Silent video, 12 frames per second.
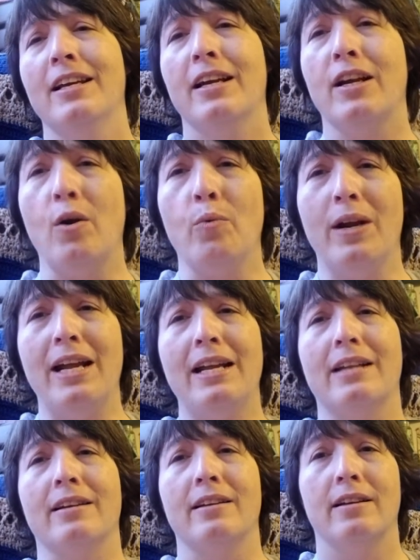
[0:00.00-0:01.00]
Go
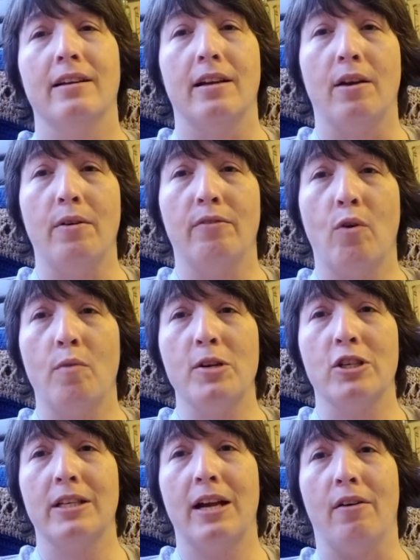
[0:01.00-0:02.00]
read. Go inform
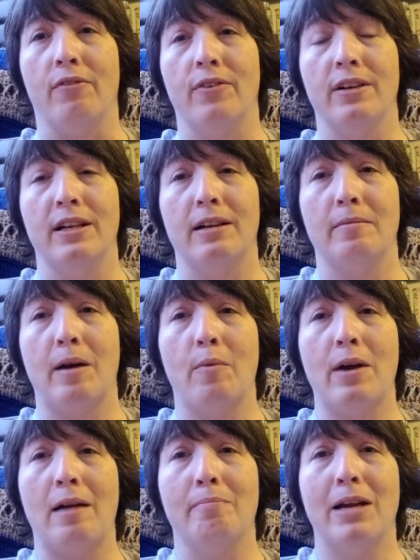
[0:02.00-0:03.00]
yourself.
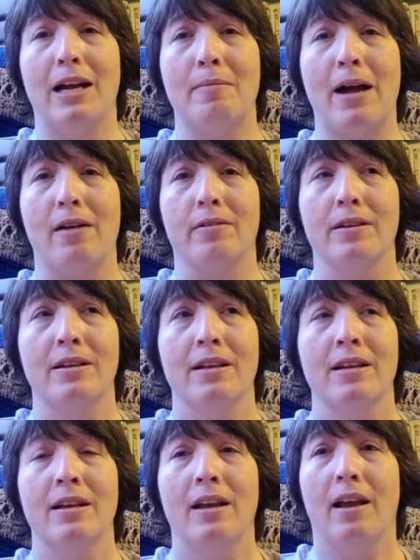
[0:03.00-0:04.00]
I'm big about
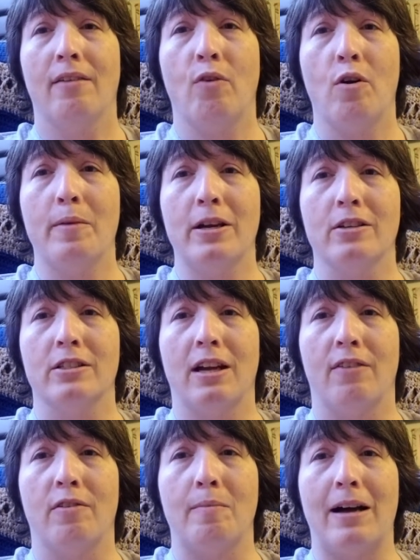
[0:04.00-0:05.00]
informing
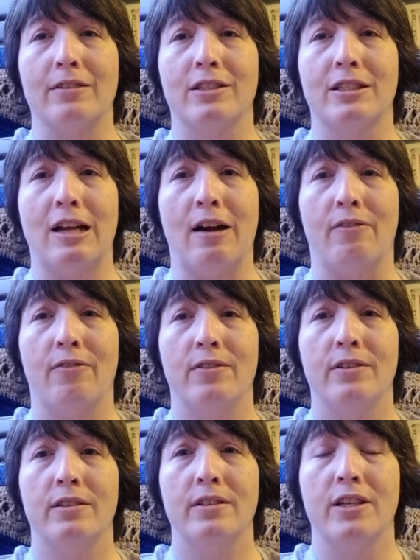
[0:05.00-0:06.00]
yourself about stuff.
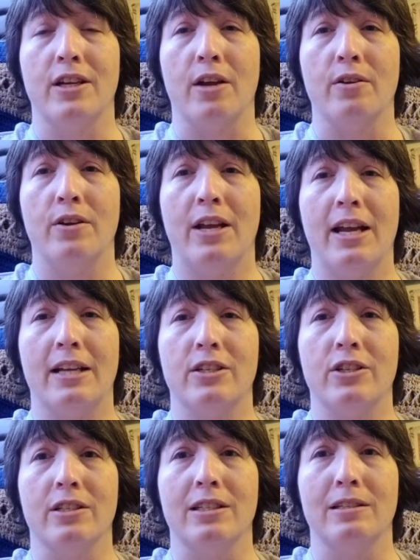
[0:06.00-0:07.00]
You know, you can't
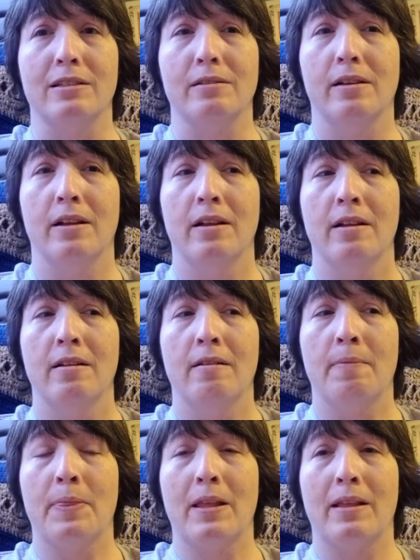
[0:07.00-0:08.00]
just
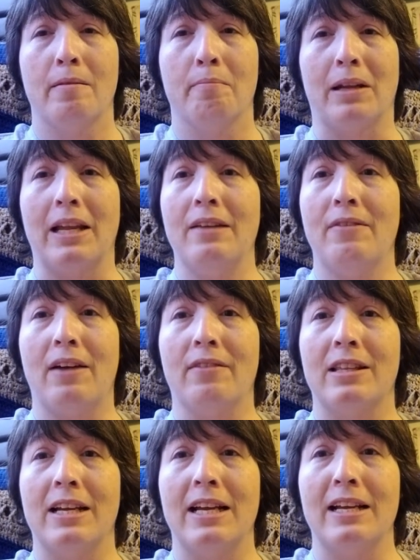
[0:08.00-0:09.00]
believe
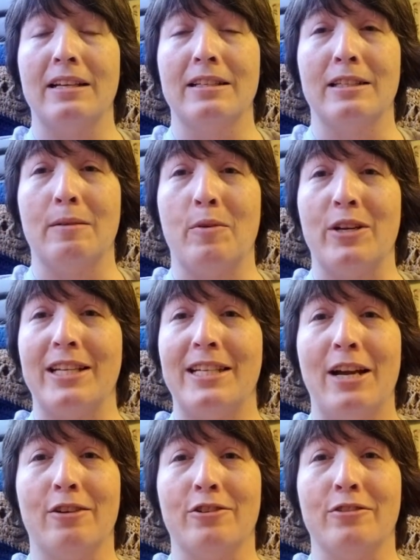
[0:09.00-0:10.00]
everything somebody
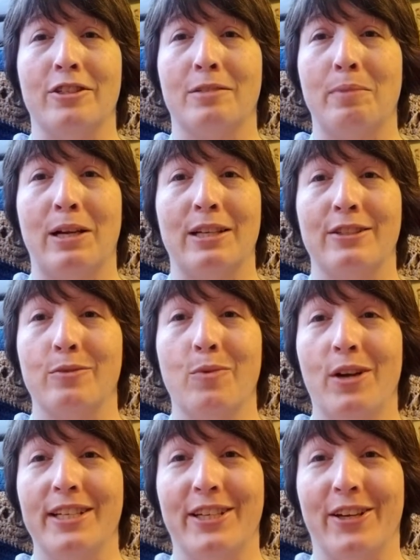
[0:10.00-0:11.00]
tells you just because you
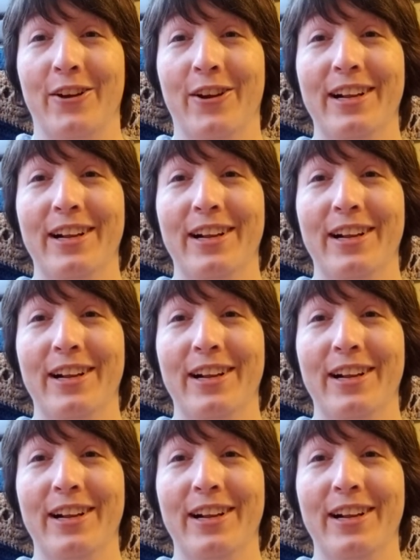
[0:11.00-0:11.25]
want to.